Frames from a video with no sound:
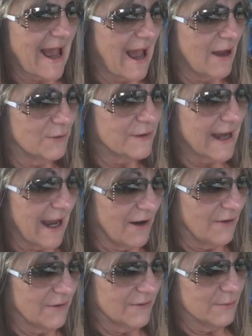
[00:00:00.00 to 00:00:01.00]
out
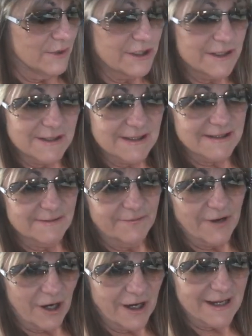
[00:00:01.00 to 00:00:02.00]
now, which is
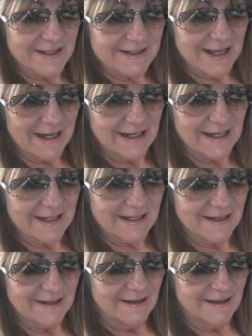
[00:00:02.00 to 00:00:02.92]
very exciting.